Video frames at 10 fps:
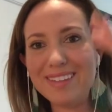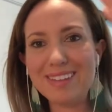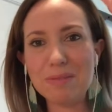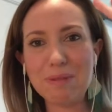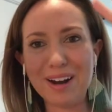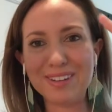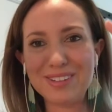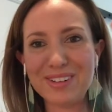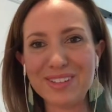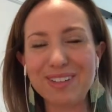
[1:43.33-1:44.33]
That the parents are
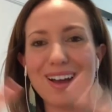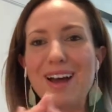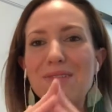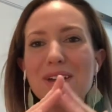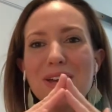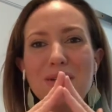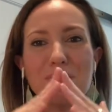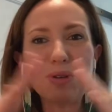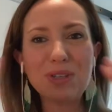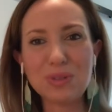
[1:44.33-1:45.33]
at the top,
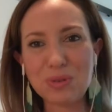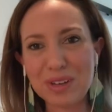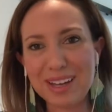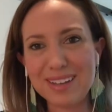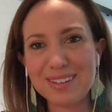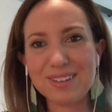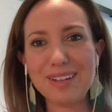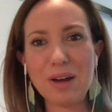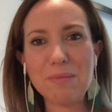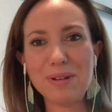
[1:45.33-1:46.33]
preschool kids are
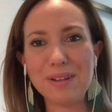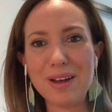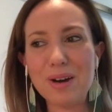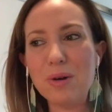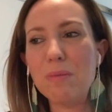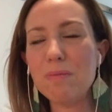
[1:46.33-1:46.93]
down below,